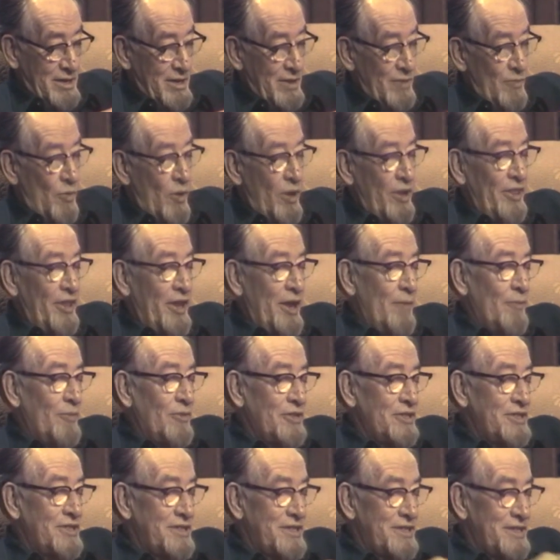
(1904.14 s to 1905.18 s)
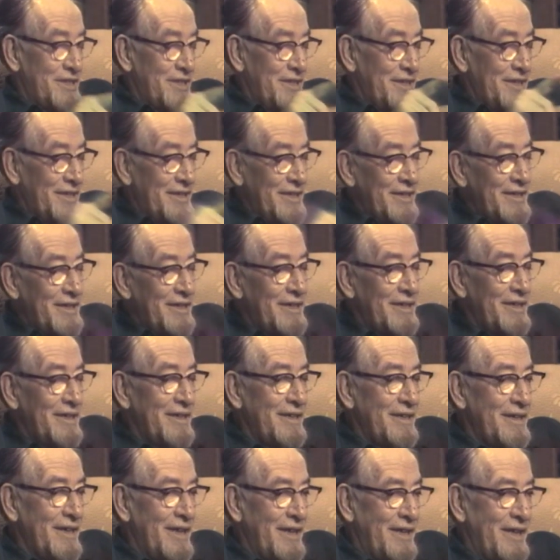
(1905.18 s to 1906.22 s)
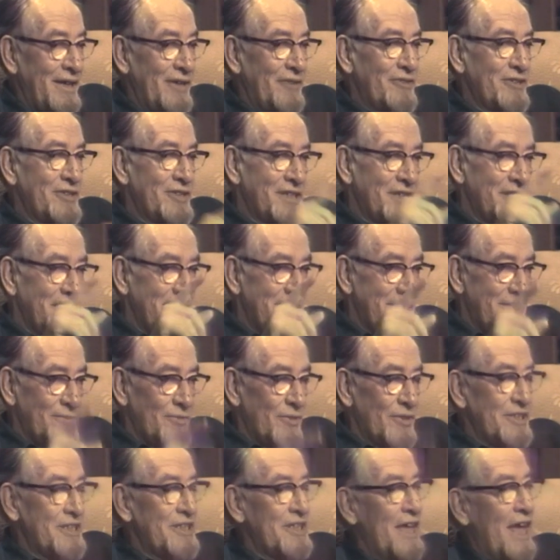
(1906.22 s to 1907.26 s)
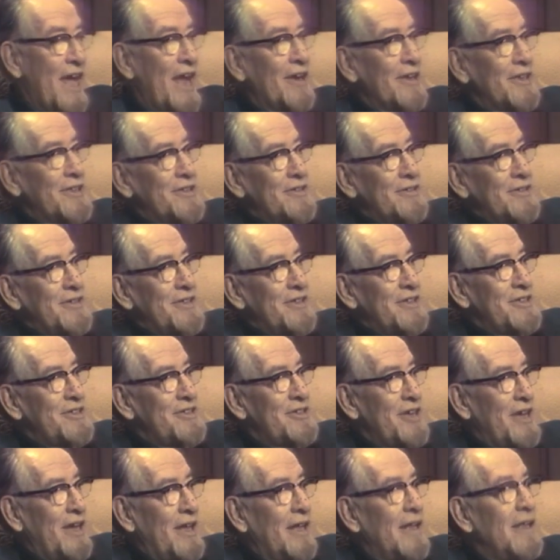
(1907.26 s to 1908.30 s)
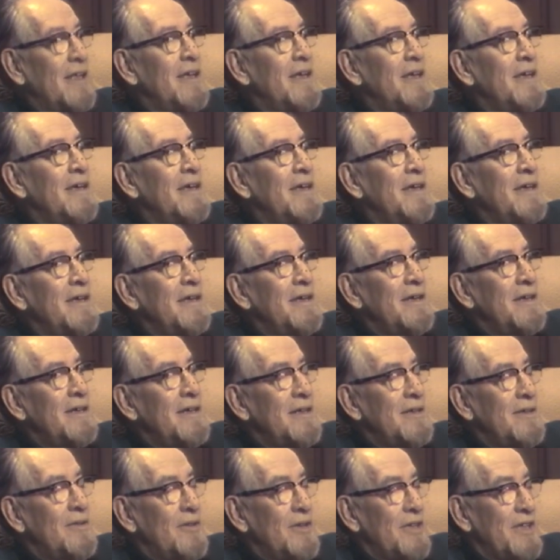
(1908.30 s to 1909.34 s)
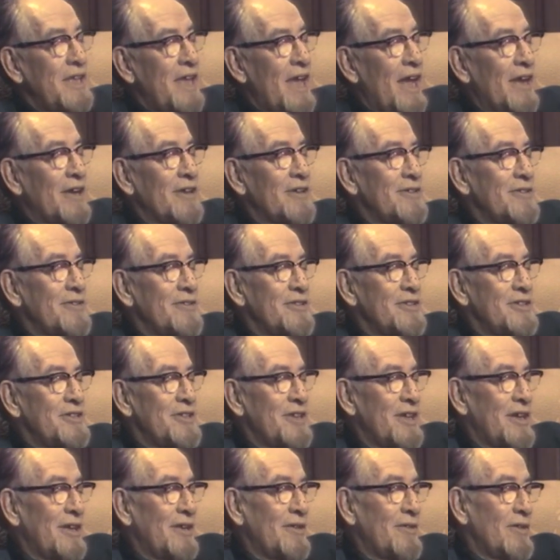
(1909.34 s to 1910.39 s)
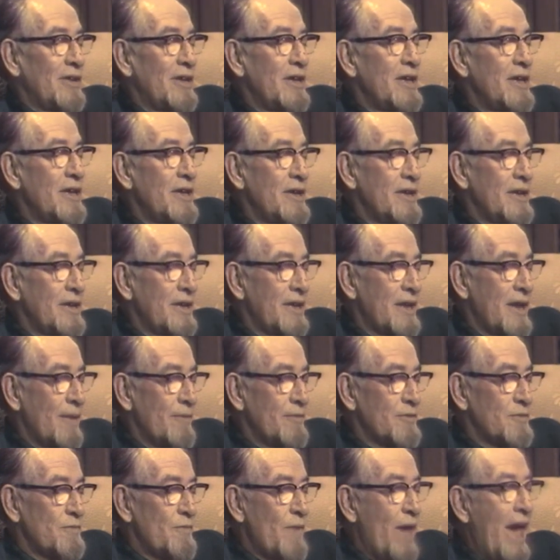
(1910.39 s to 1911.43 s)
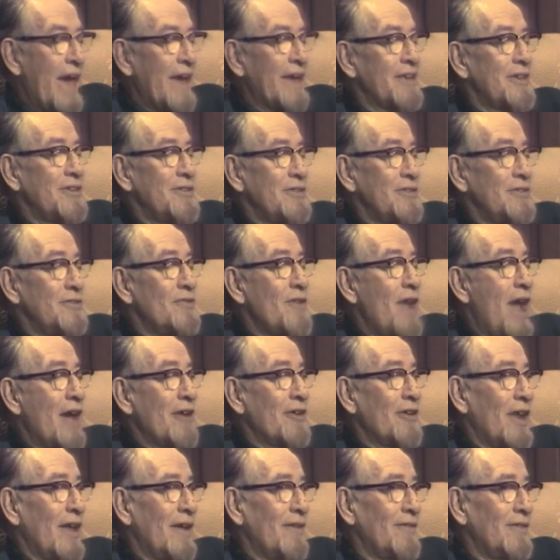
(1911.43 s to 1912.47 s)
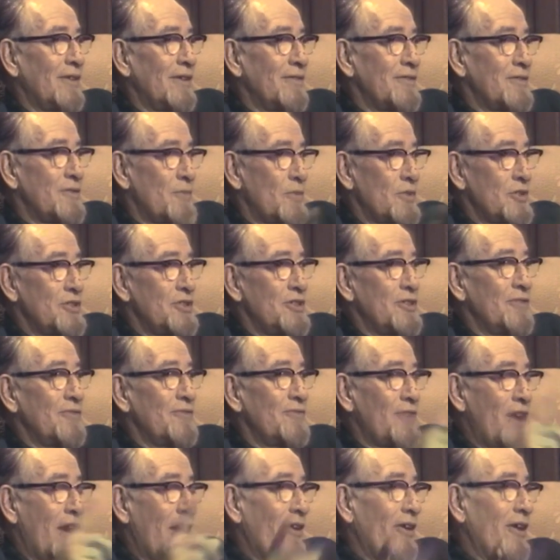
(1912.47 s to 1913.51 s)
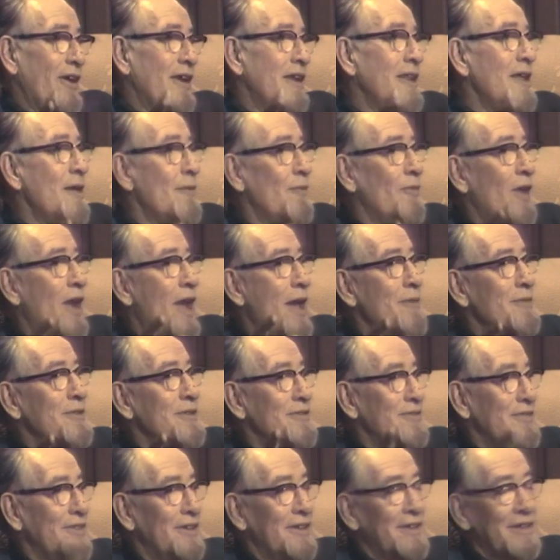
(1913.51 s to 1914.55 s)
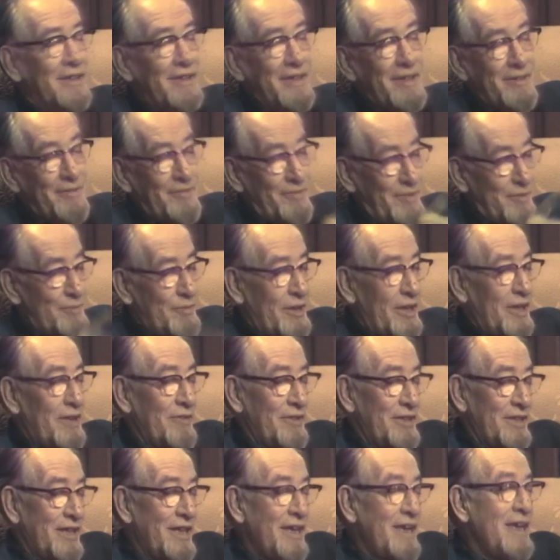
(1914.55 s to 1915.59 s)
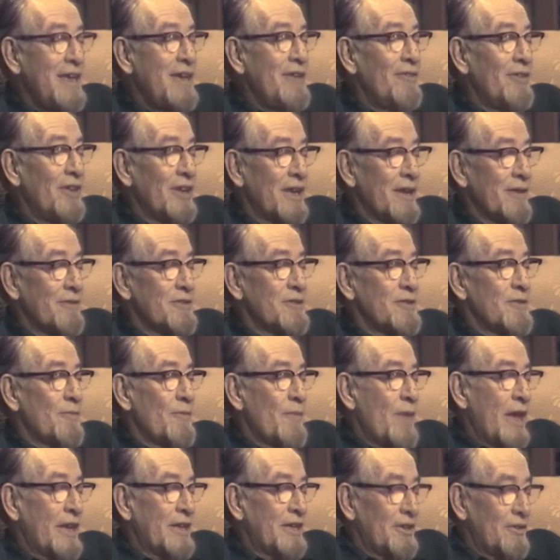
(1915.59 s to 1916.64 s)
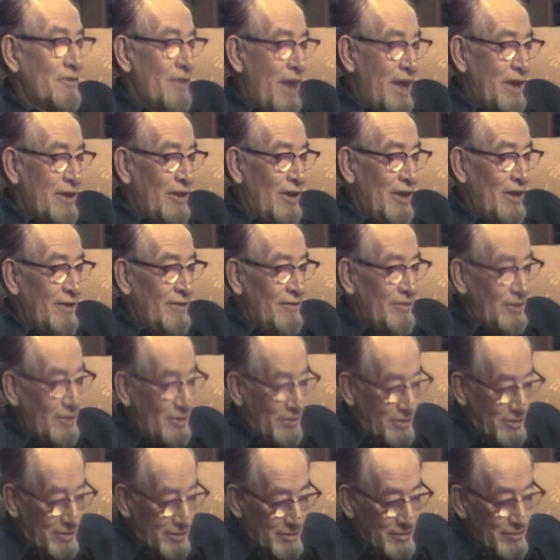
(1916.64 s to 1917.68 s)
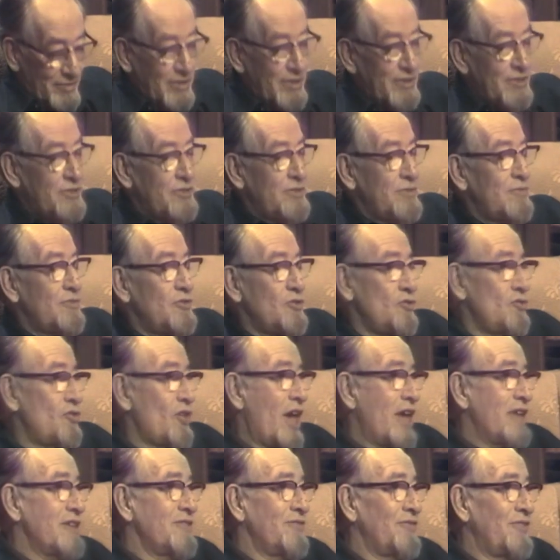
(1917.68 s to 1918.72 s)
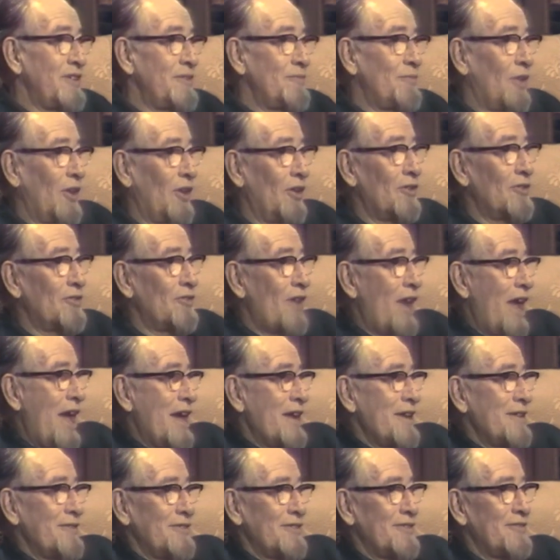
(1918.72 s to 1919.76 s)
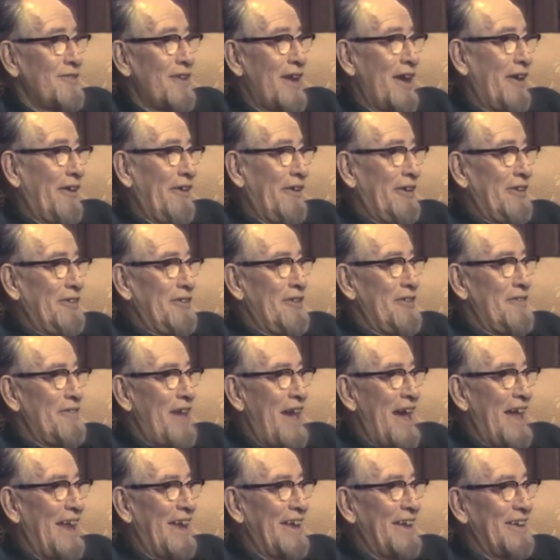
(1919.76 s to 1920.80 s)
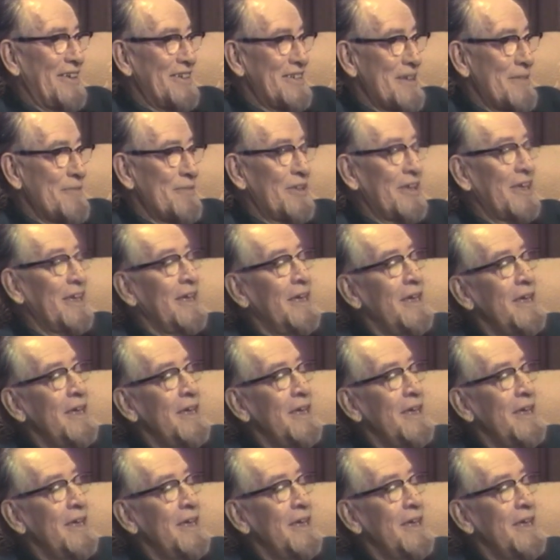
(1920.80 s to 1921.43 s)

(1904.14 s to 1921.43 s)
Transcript: One of the numbers at interest is what's the altitude of the shell. When the altitude of the shell comes back to ground level, if supposing you're firing in the upper atmosphere to begin with, when it comes back to ground level, or 2,000 feet below ground if you're firing into a valley or something,